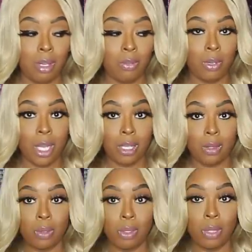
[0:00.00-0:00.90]
over like
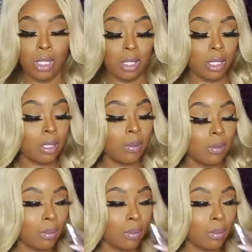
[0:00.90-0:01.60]
three weeks.